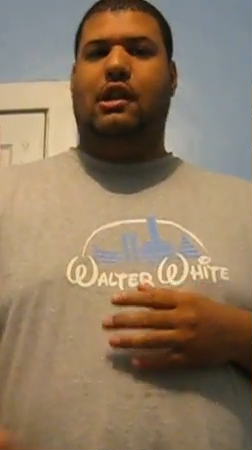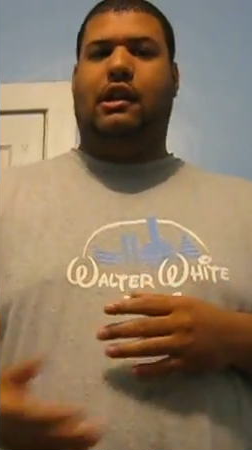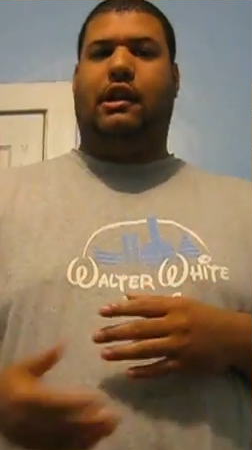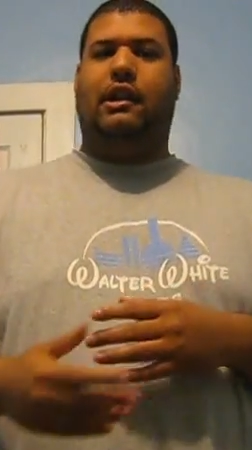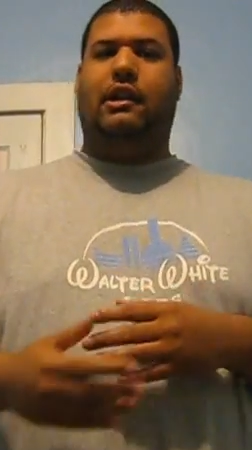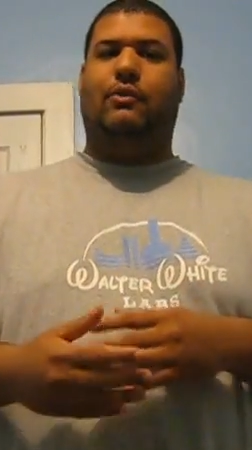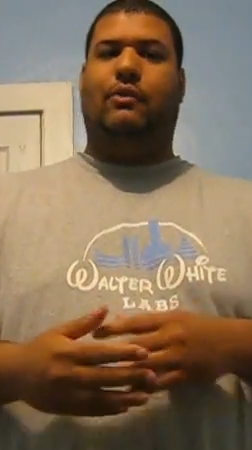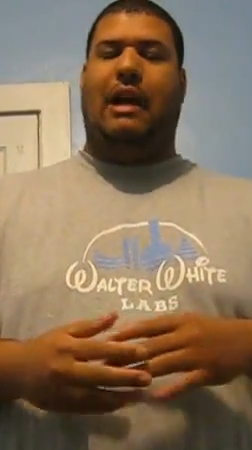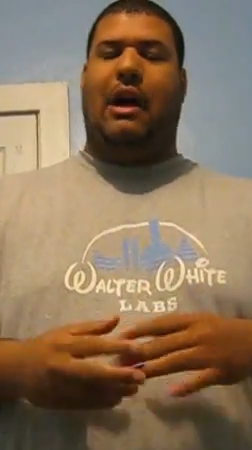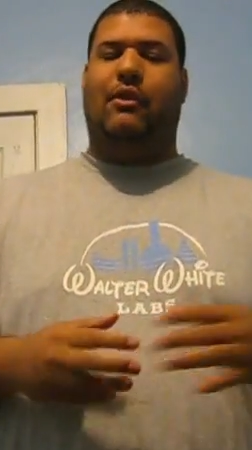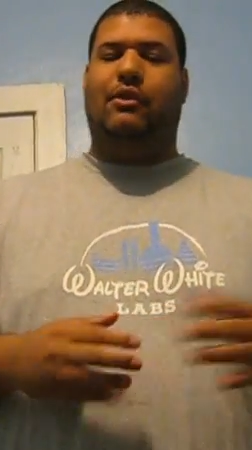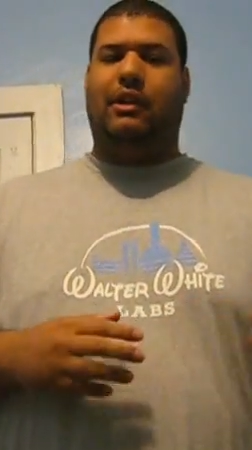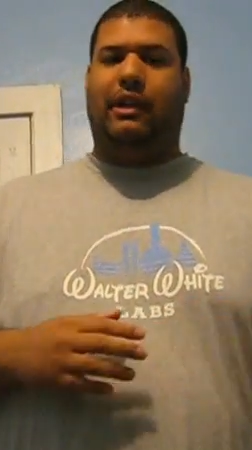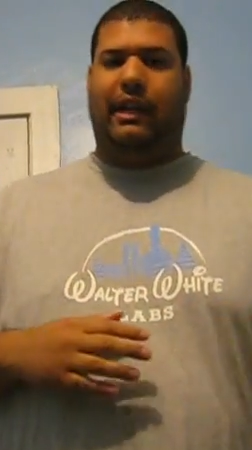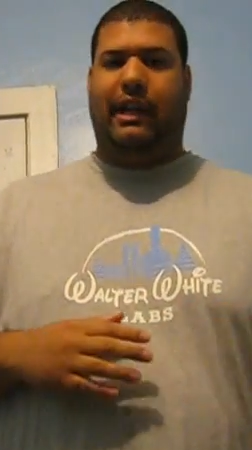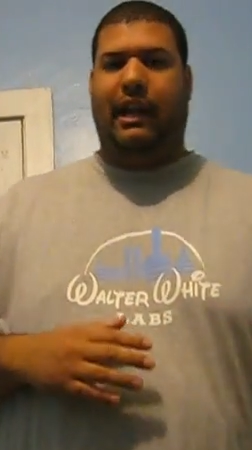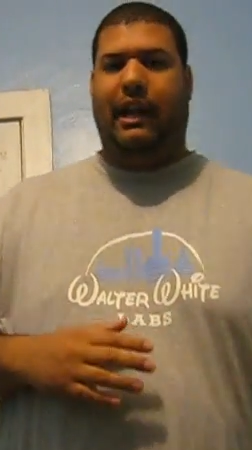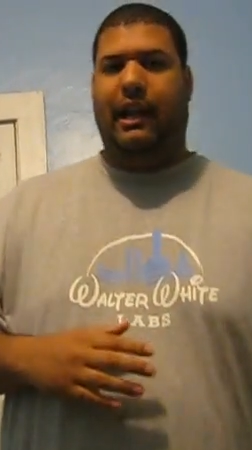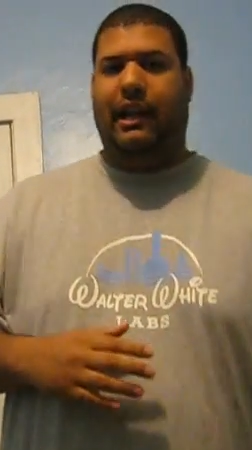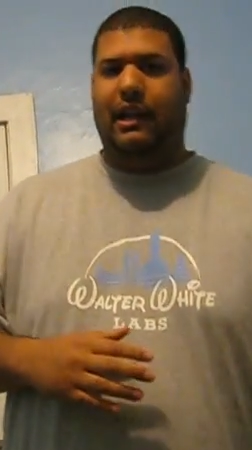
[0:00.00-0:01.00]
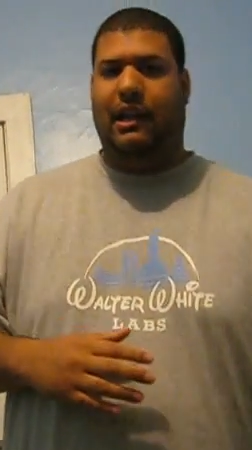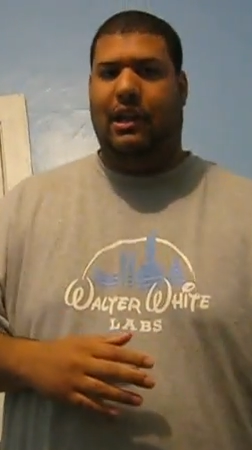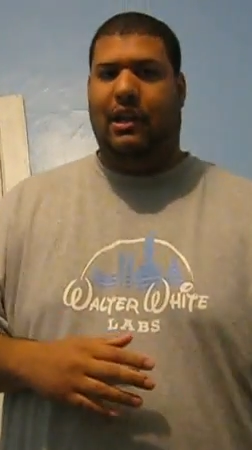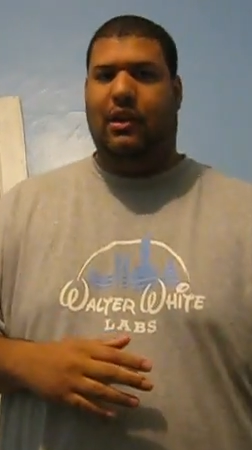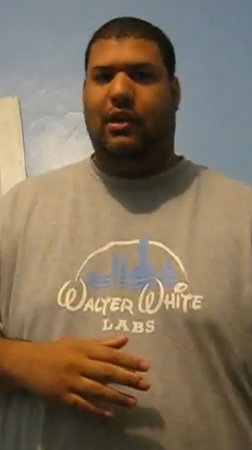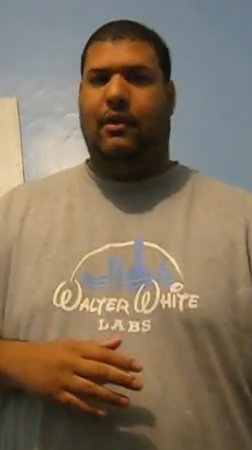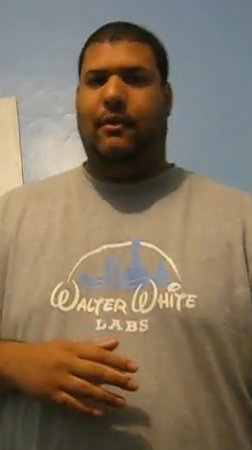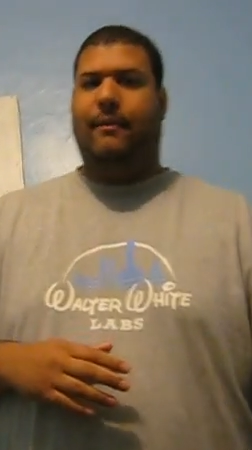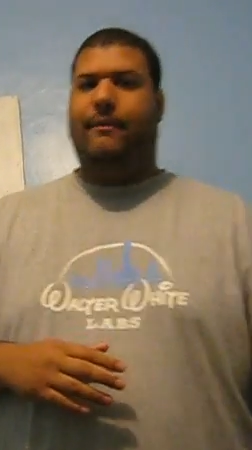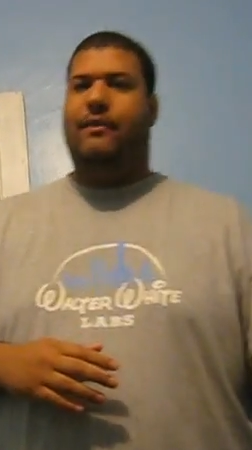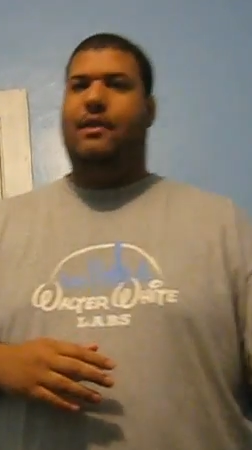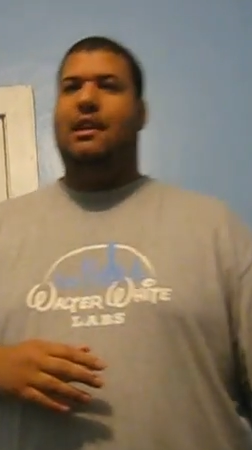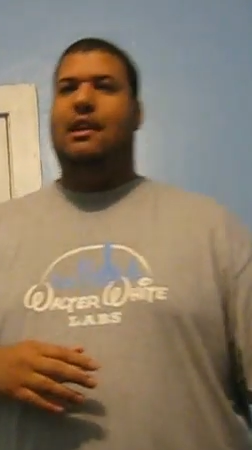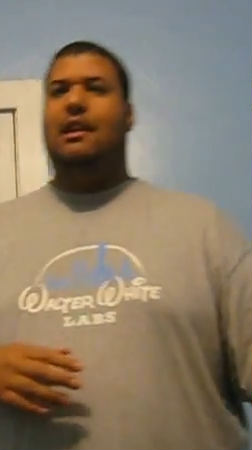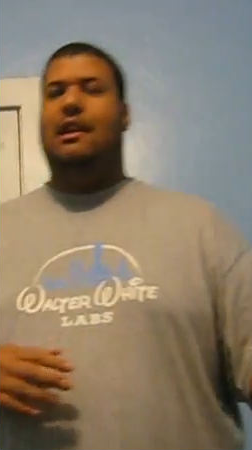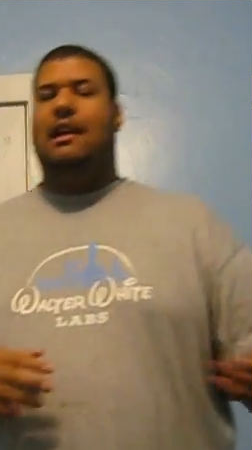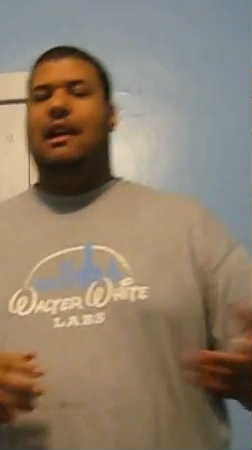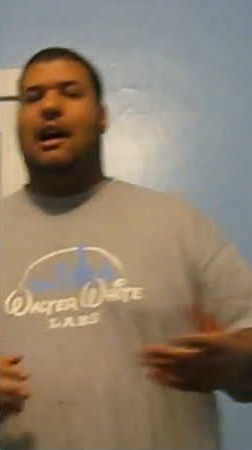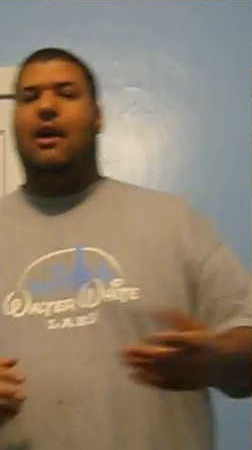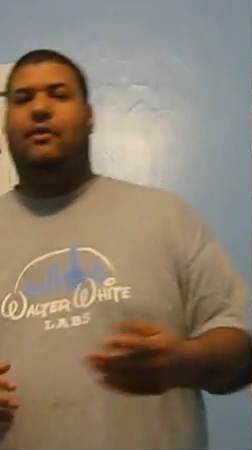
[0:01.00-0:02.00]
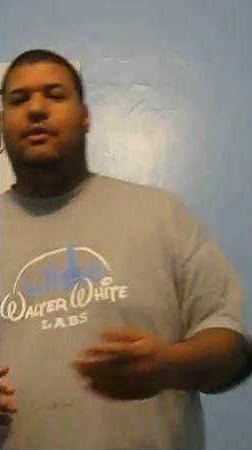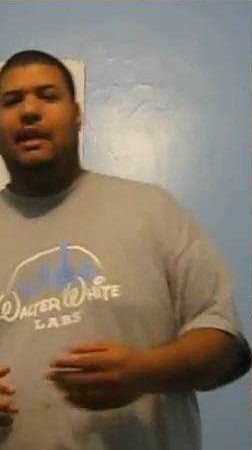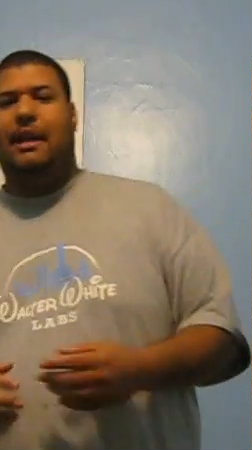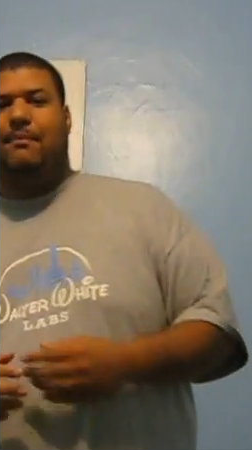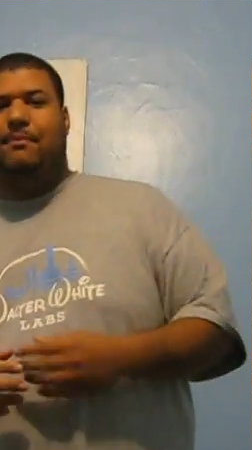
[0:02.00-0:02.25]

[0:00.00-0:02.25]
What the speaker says: Because when I was a kid, I was